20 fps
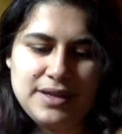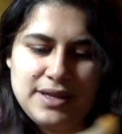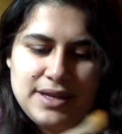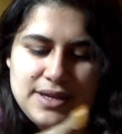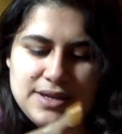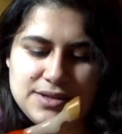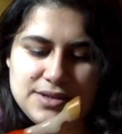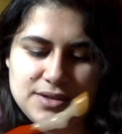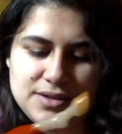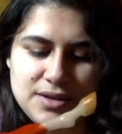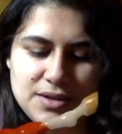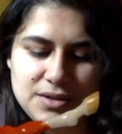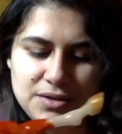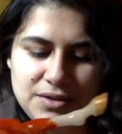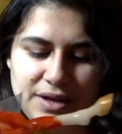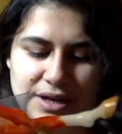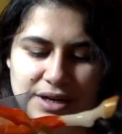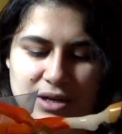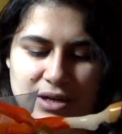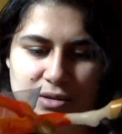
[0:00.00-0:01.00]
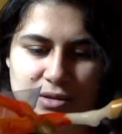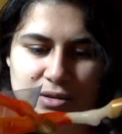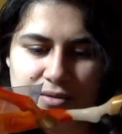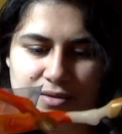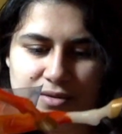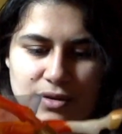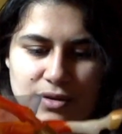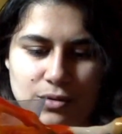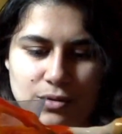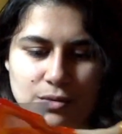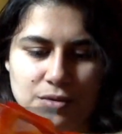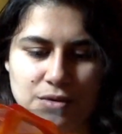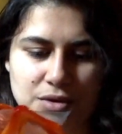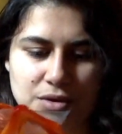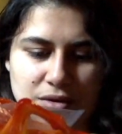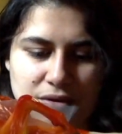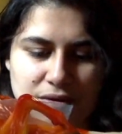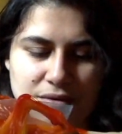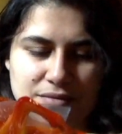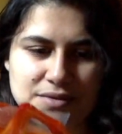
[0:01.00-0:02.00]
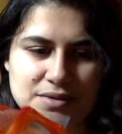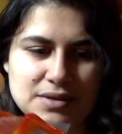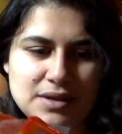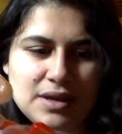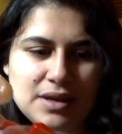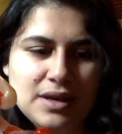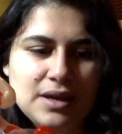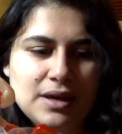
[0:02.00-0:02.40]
his coloring. I love the gold hooves.